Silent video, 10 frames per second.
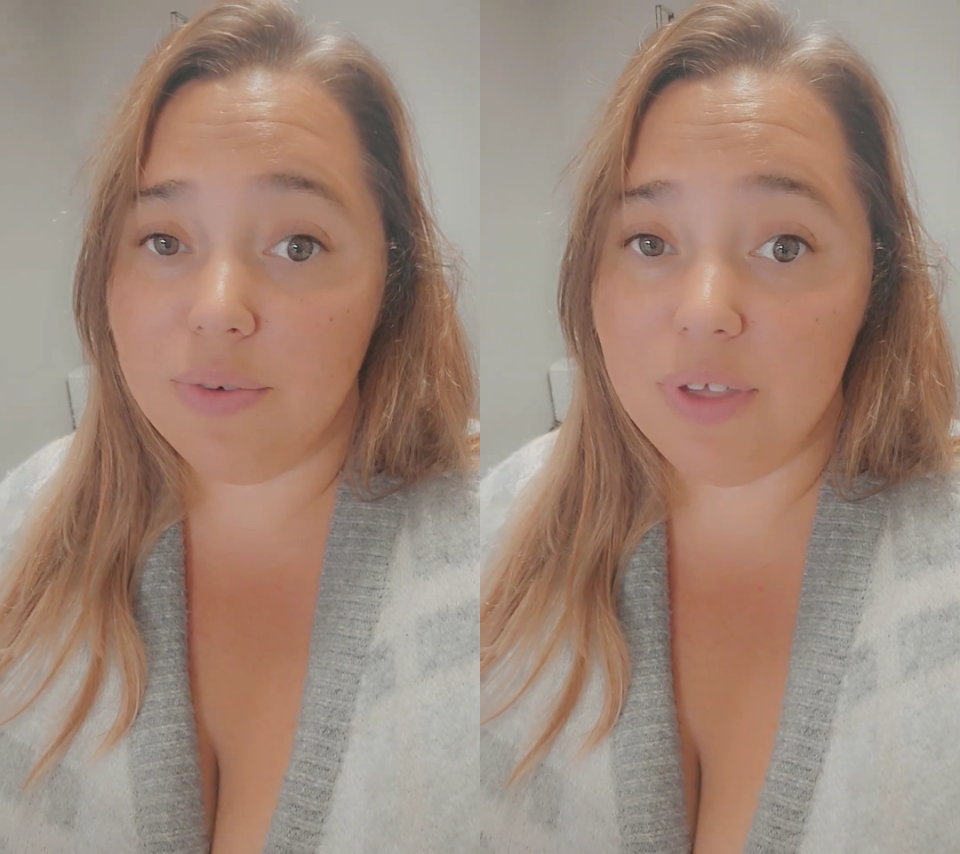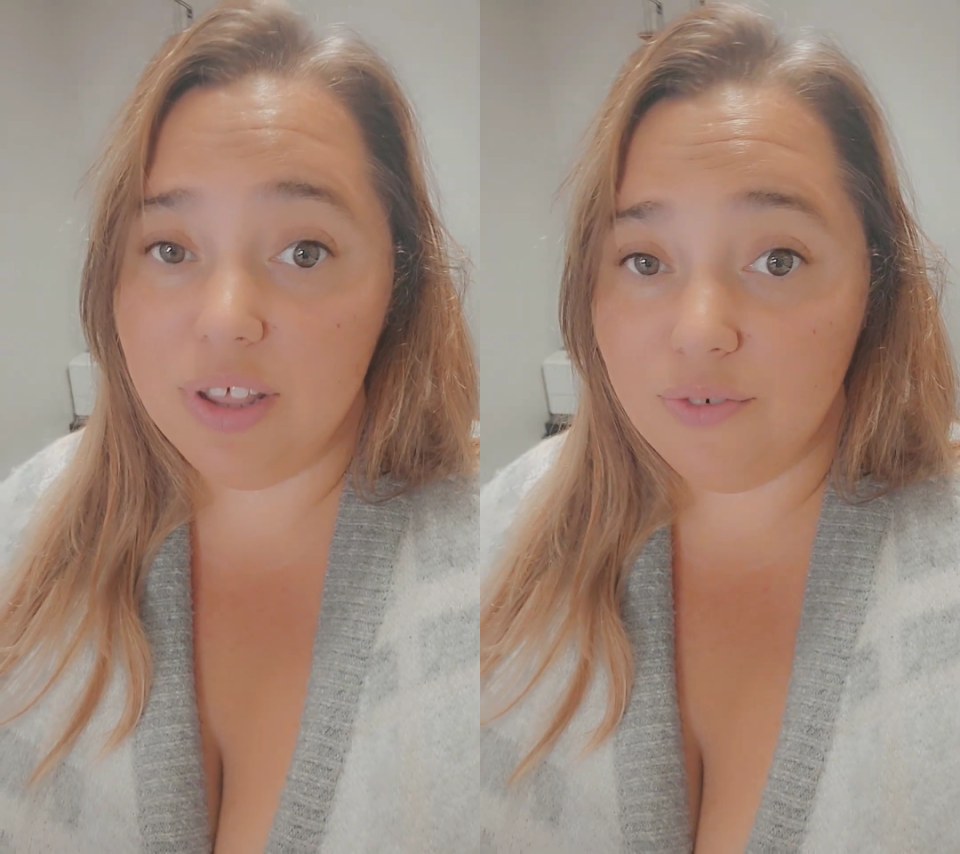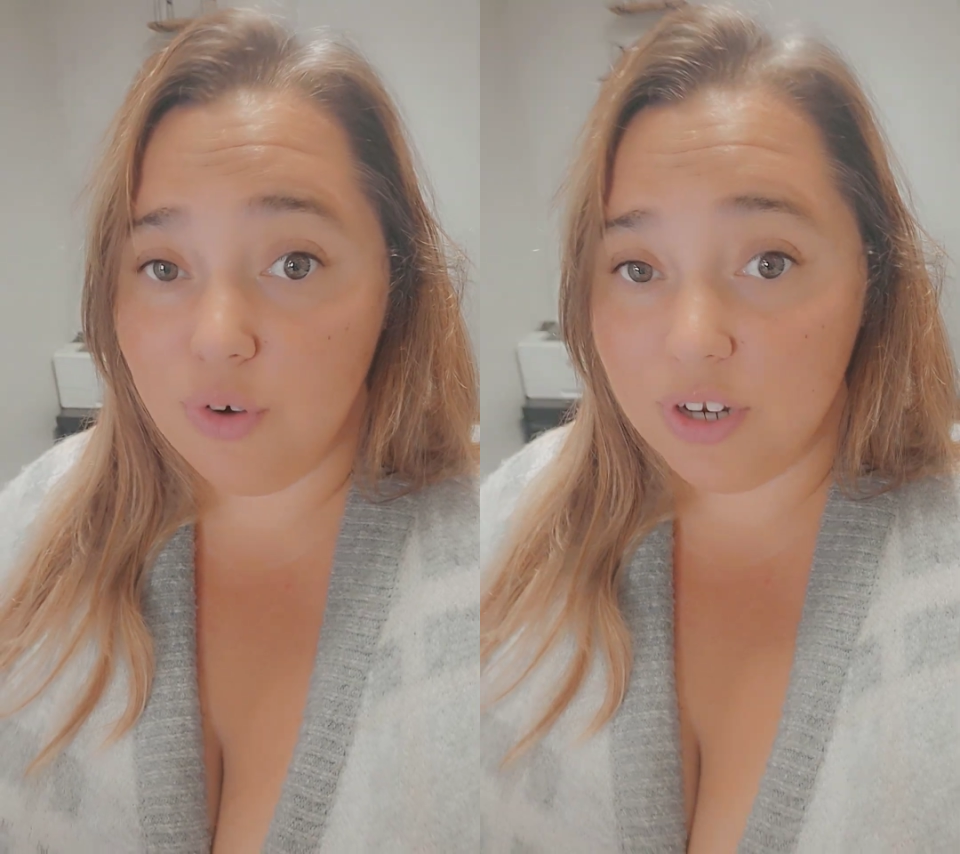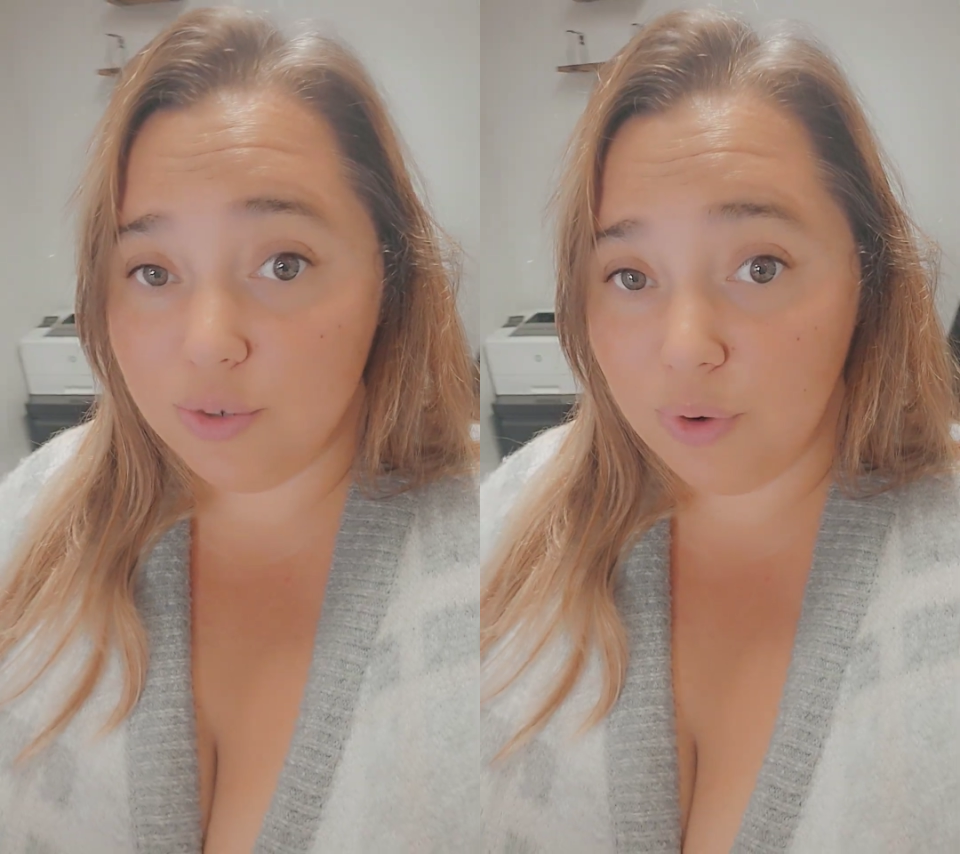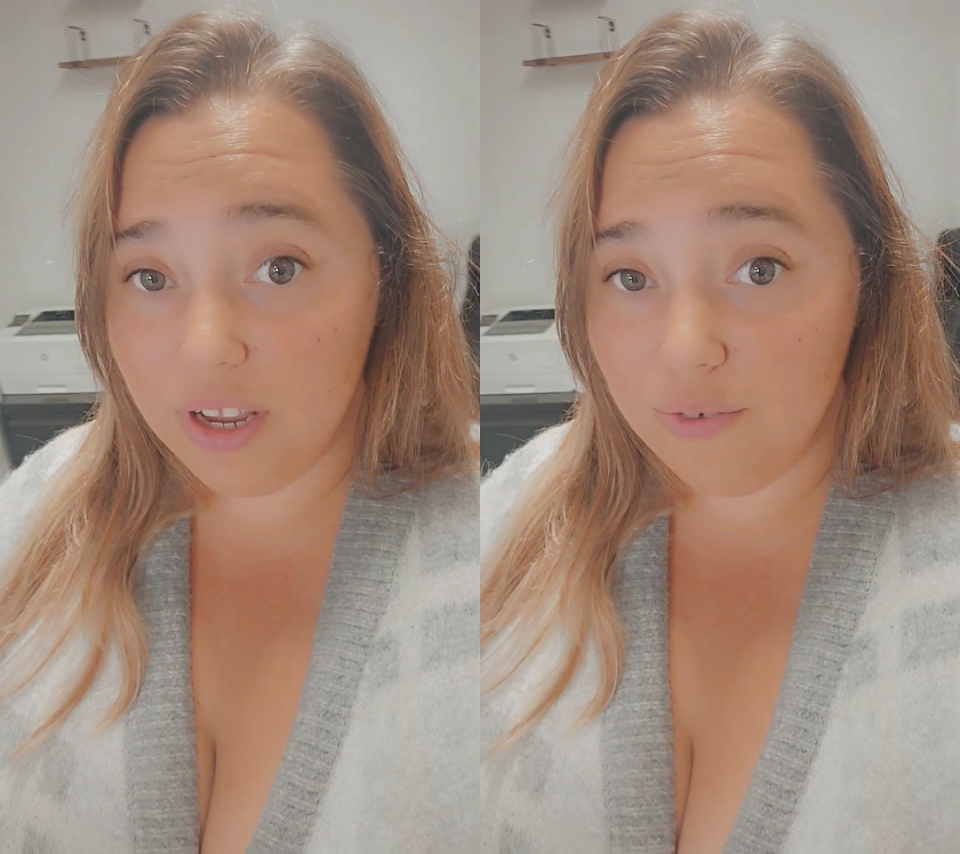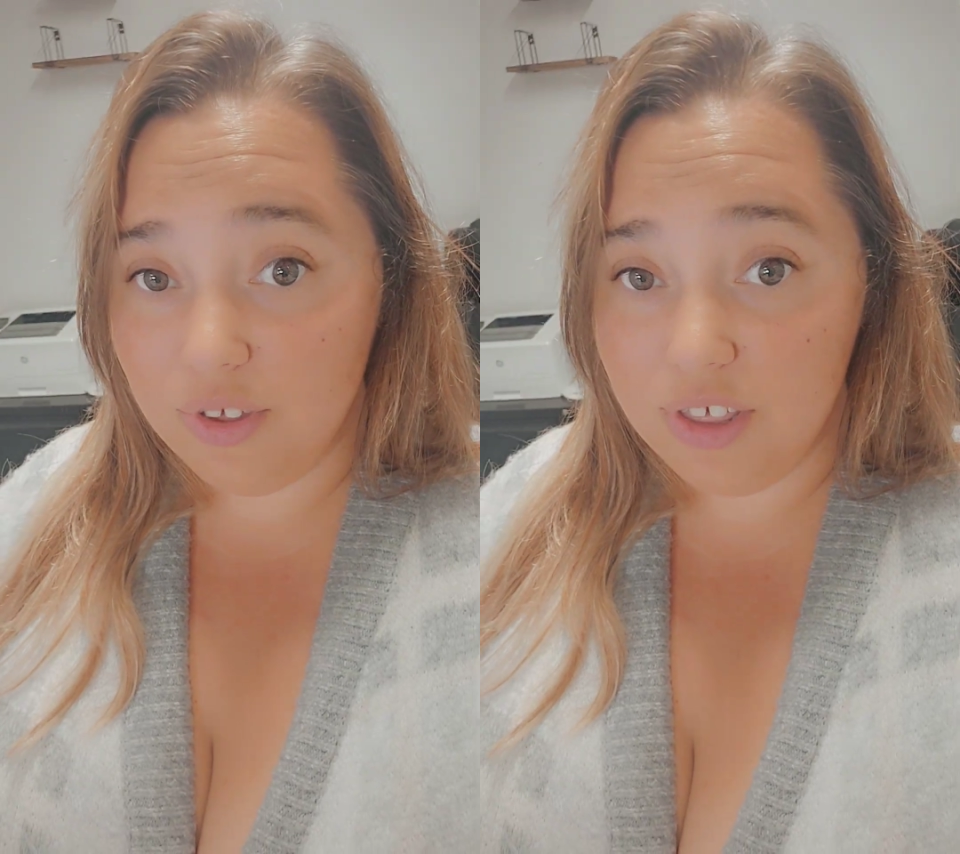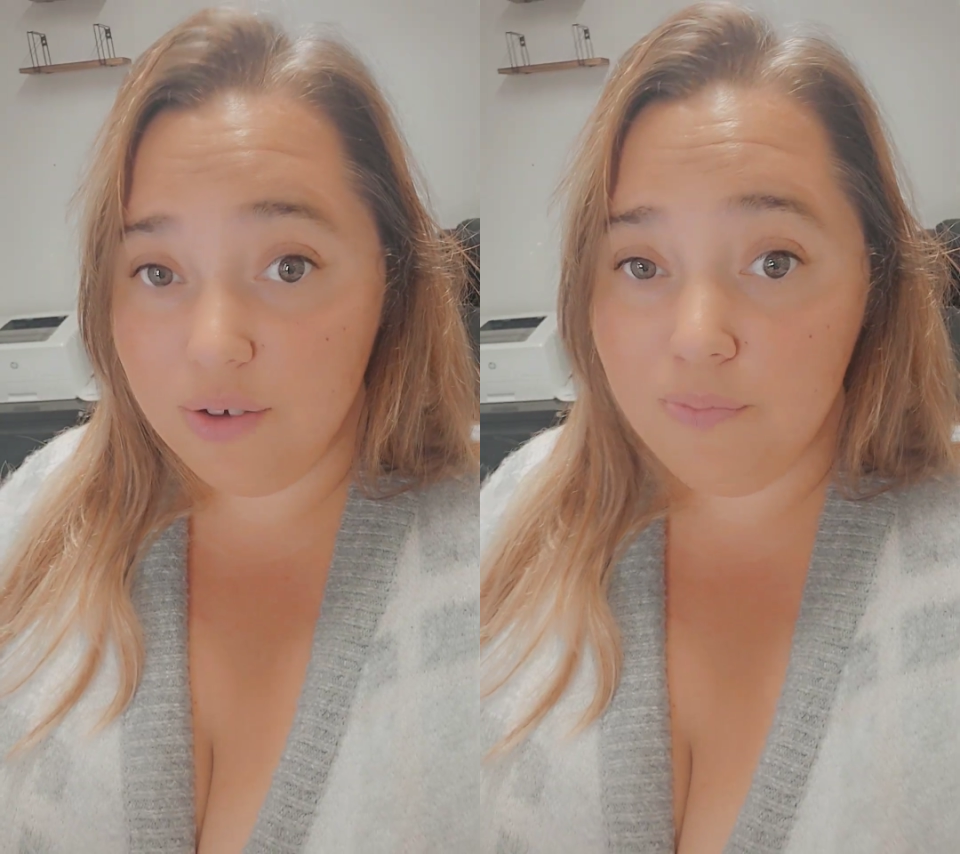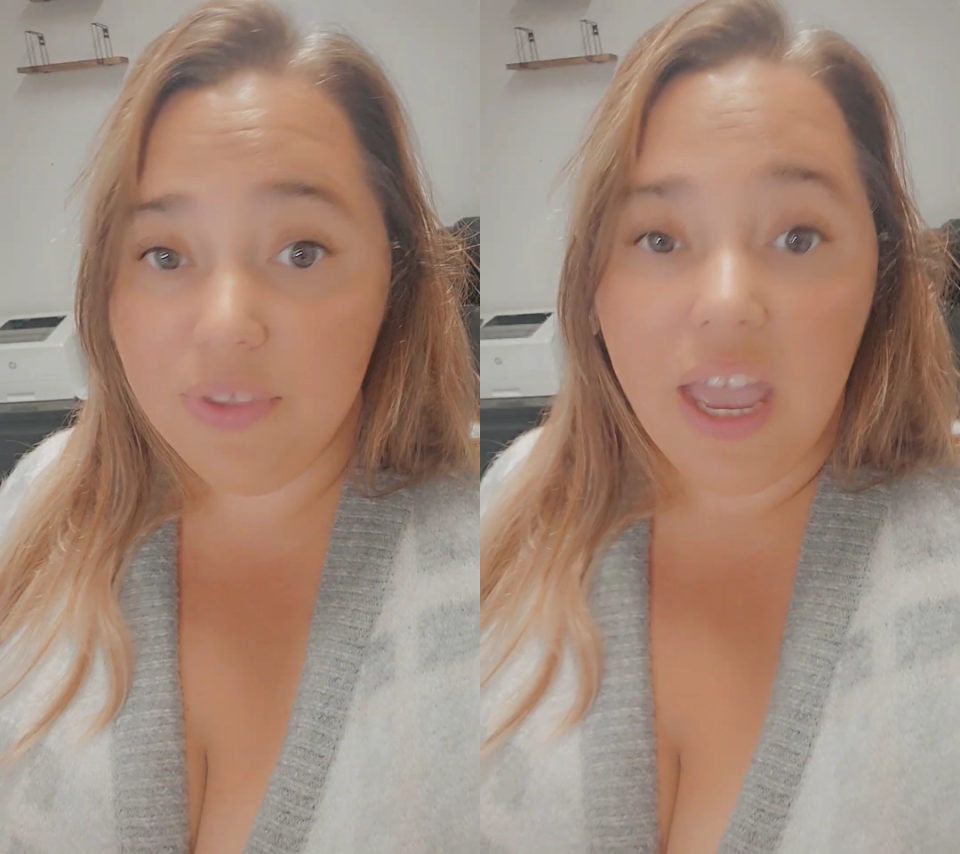We look forward to working with you.